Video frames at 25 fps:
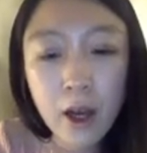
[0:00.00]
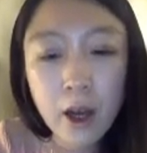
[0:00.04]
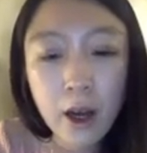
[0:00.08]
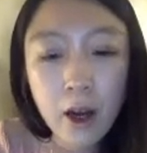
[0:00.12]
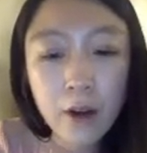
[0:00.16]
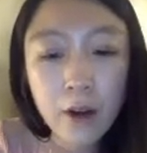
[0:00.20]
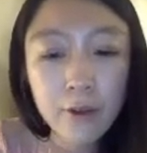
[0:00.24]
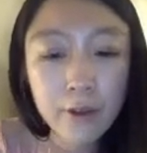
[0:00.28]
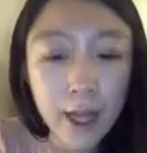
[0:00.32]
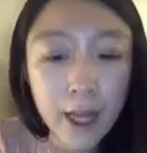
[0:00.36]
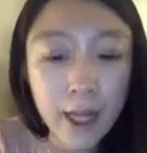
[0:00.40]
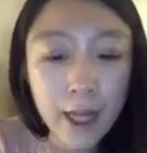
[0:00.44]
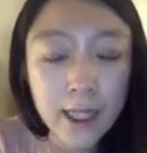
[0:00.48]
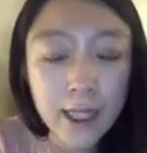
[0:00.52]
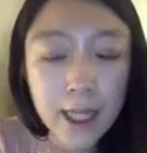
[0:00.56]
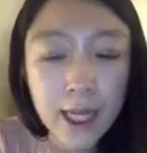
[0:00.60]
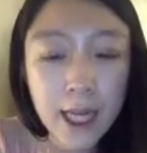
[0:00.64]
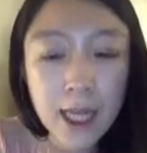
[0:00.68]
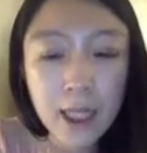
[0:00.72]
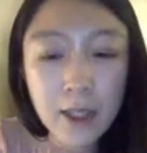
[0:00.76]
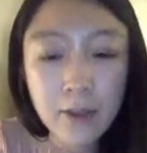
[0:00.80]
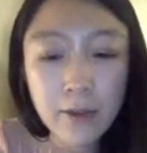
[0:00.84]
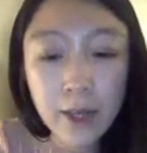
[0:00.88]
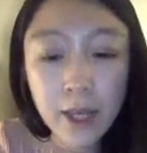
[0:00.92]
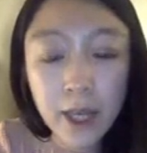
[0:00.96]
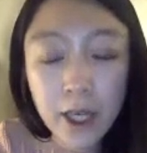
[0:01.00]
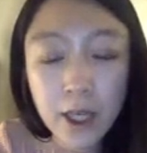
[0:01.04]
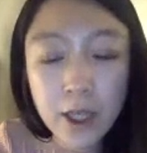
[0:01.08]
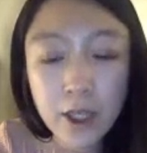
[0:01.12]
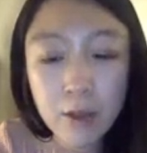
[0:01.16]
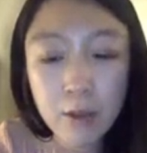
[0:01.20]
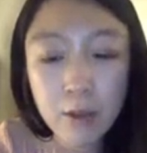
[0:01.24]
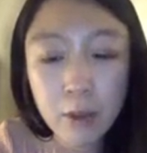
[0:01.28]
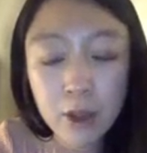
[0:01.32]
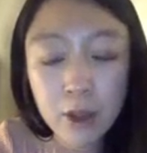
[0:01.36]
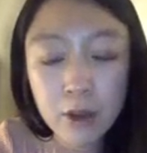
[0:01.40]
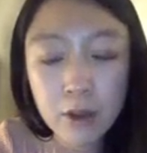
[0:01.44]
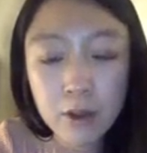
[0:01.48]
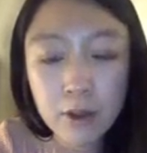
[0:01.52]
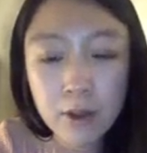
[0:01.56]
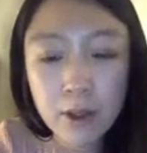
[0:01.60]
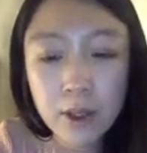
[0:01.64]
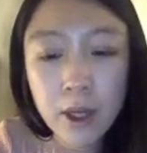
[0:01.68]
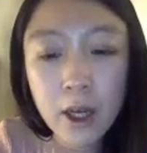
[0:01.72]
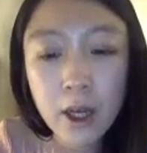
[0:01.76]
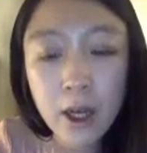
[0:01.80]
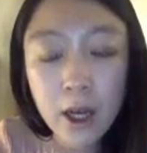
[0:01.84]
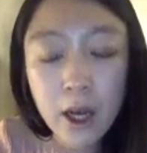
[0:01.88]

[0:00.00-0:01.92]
of text classification models.